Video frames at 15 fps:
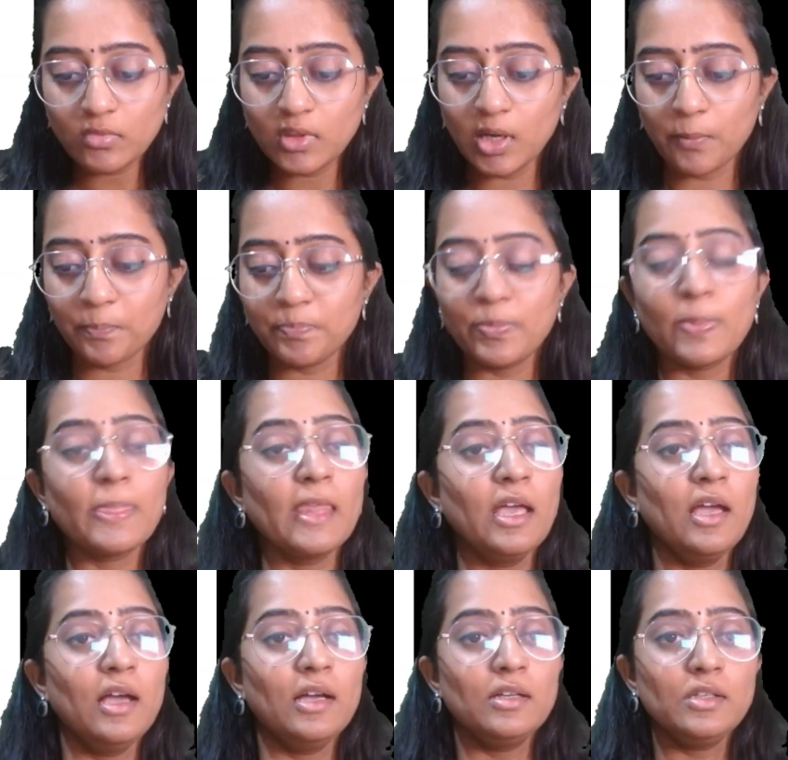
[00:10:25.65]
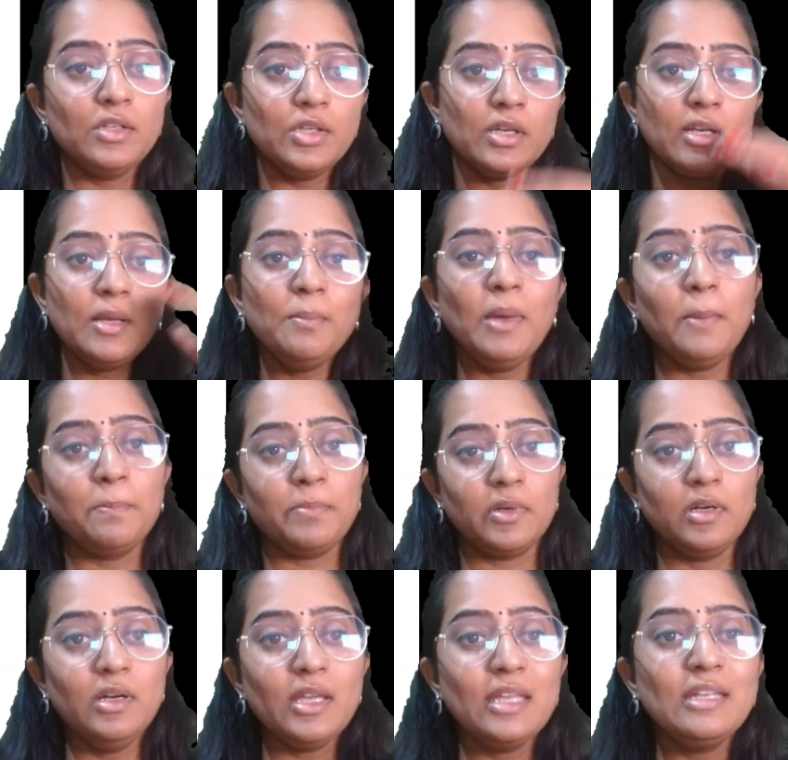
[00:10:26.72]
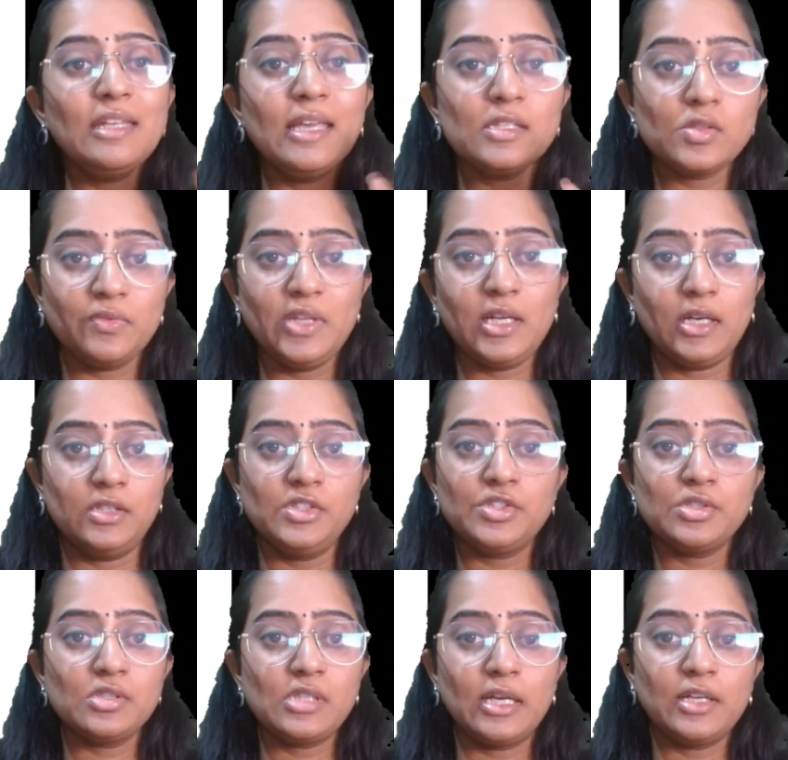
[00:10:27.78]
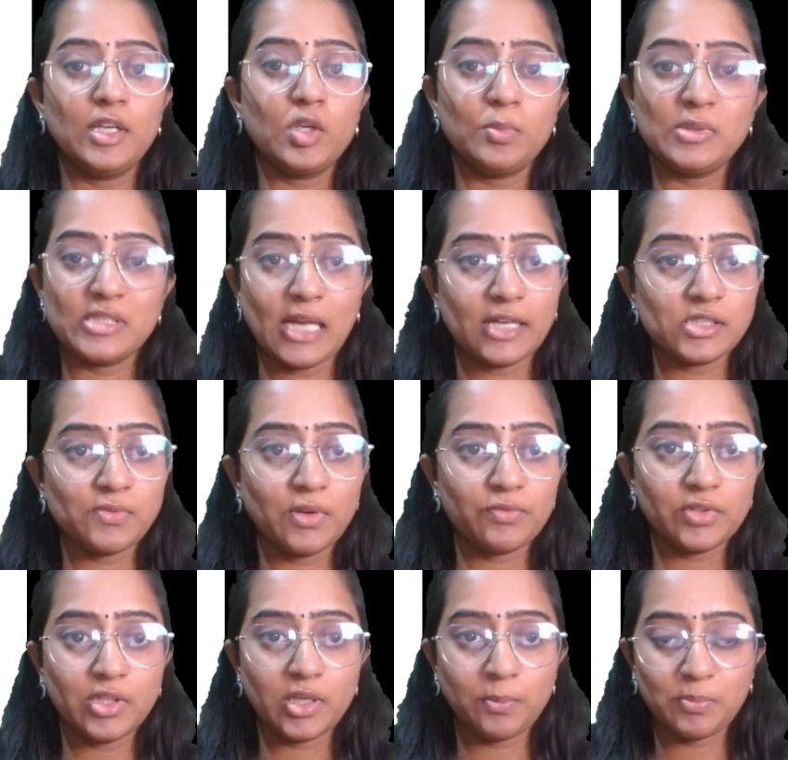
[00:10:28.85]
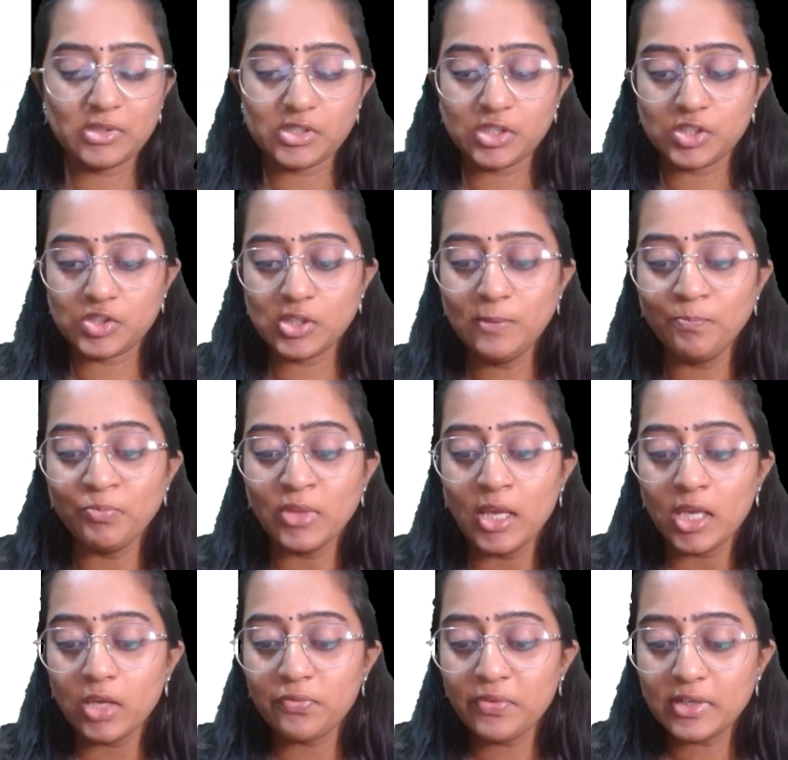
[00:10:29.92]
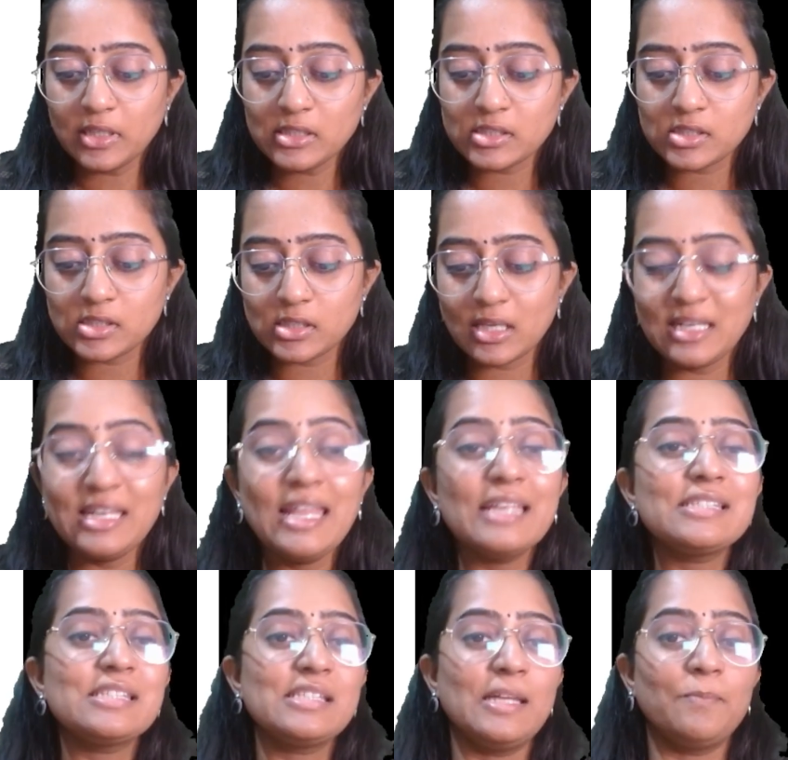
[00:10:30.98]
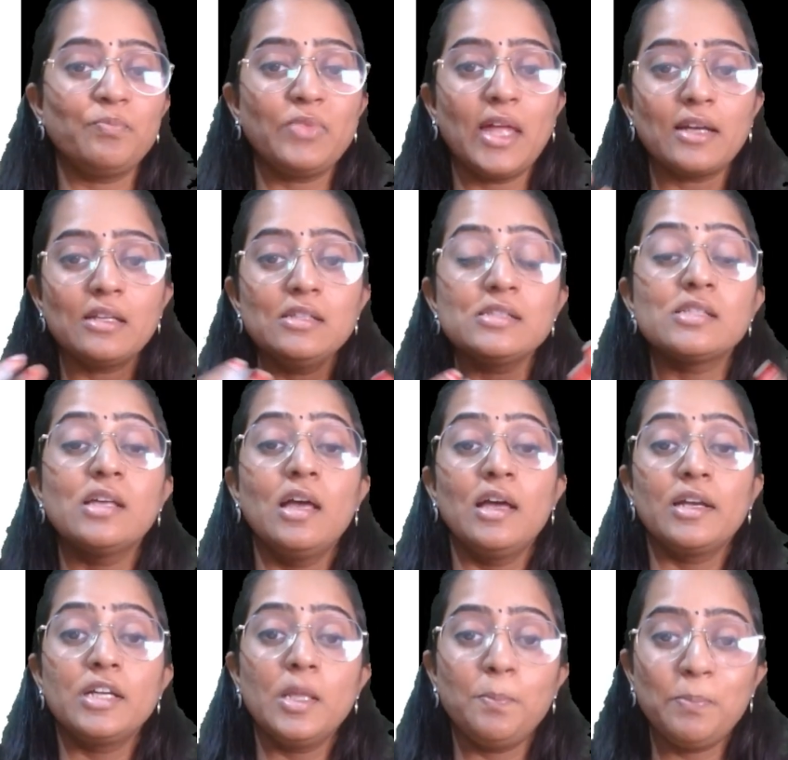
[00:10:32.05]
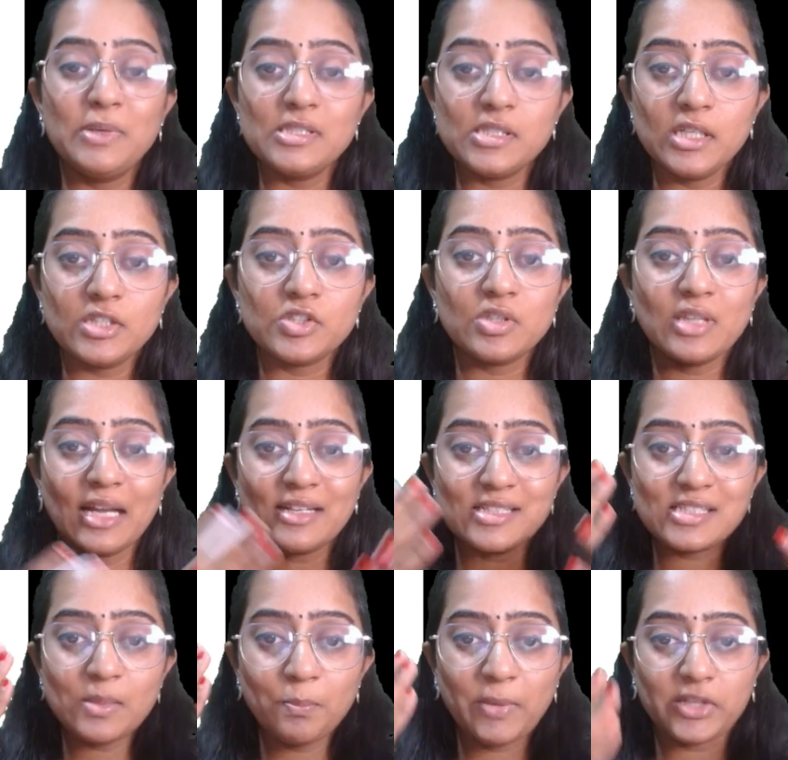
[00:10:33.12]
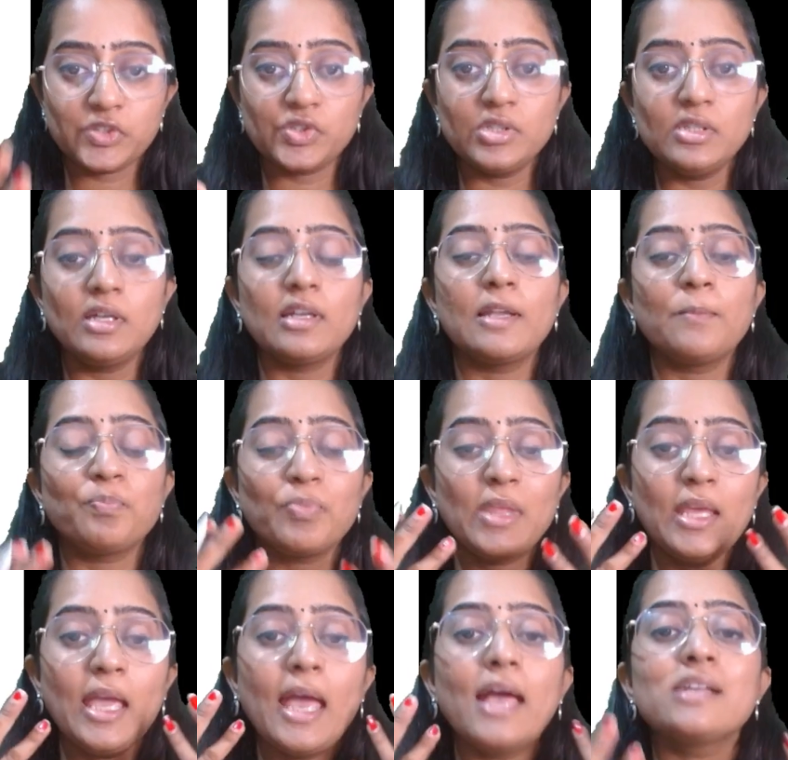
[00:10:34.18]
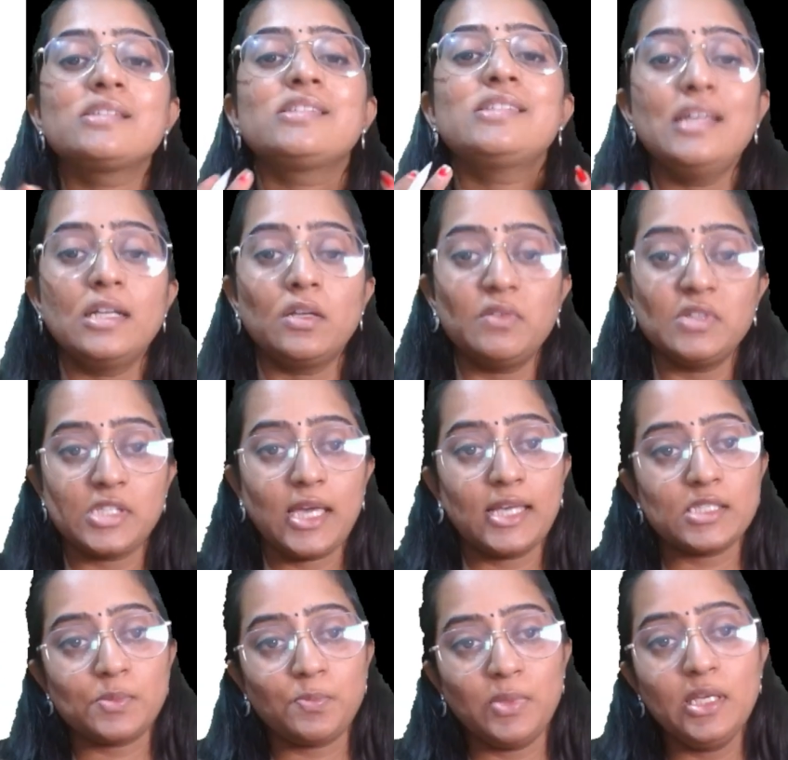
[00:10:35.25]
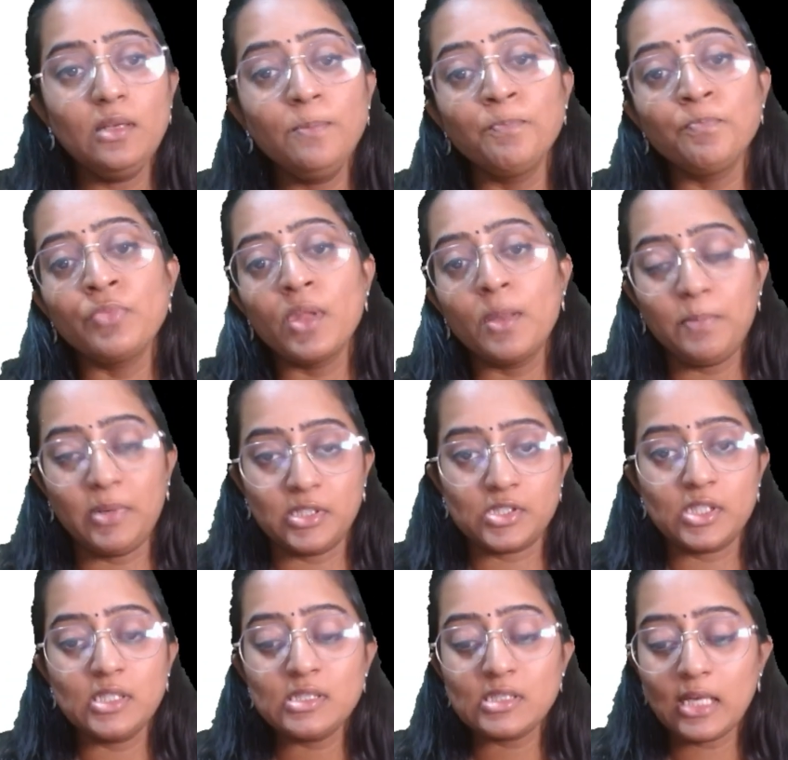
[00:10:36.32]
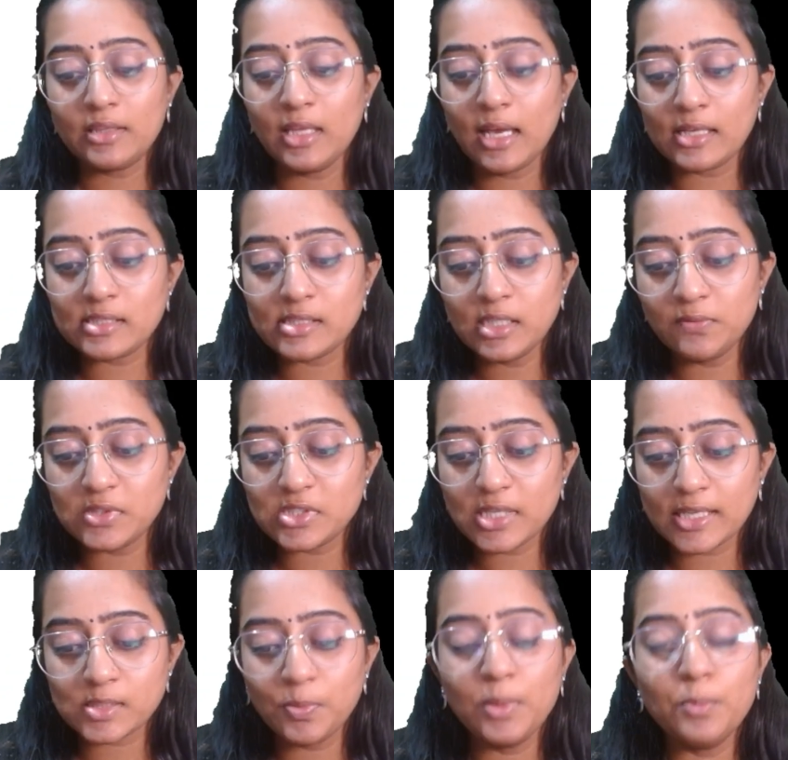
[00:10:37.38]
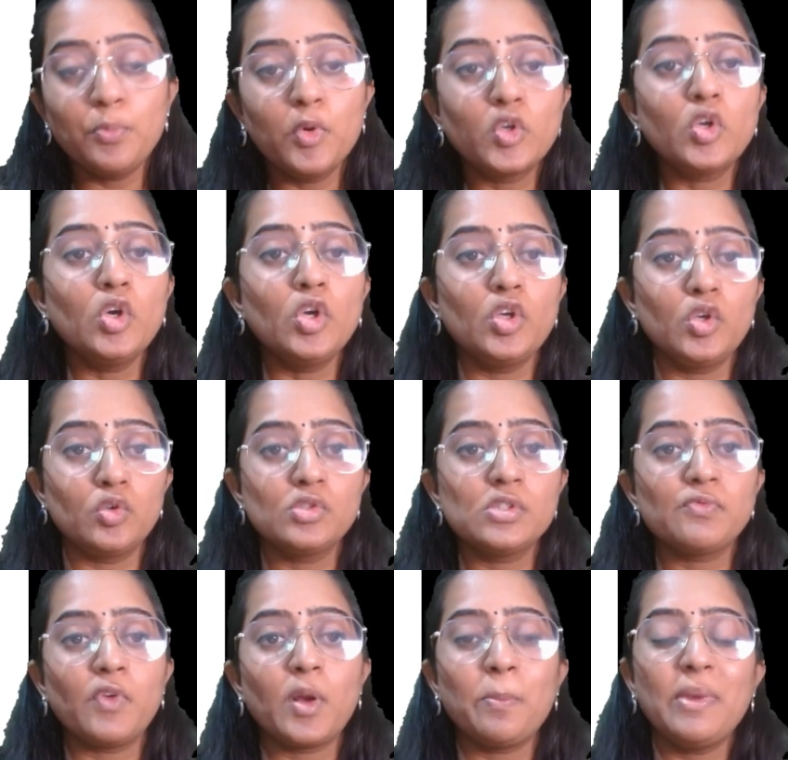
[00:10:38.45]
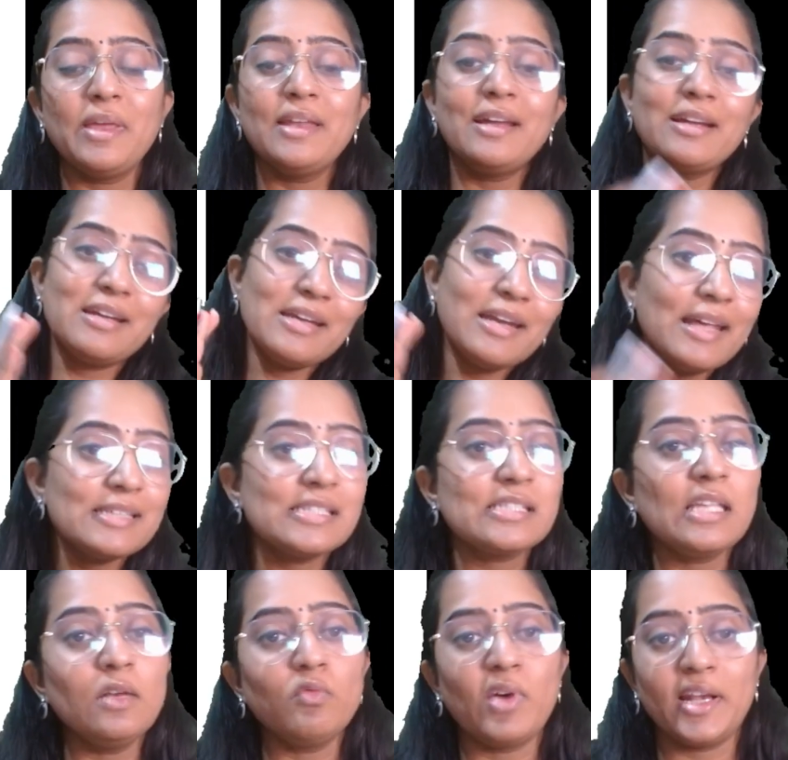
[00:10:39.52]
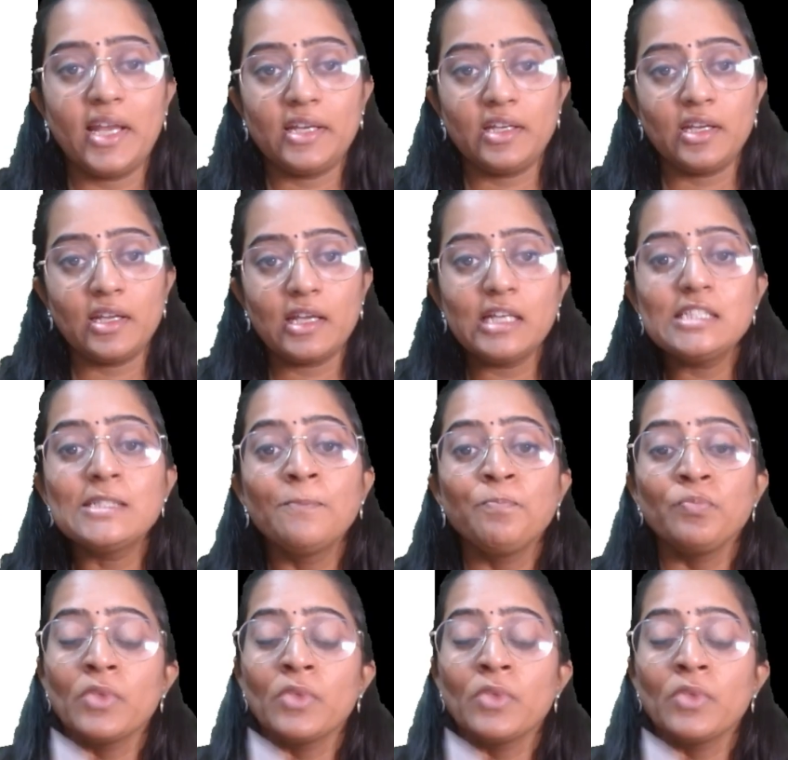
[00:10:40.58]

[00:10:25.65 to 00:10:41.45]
Now, remember, in case of the conditions that need to be satisfied for the depreciation, if it is less than, that is depreciation, that is the machinery, the asset which has been purchased, the asset which has been put to use for a period less than 180 days,